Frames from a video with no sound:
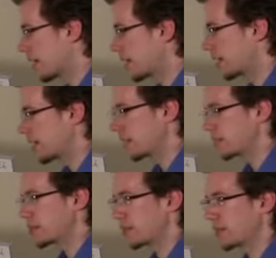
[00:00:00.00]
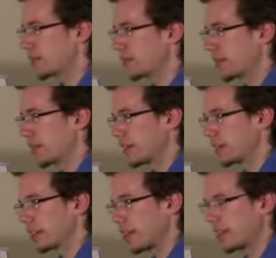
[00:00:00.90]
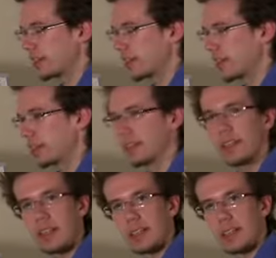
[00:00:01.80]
and it's sort of like a sign that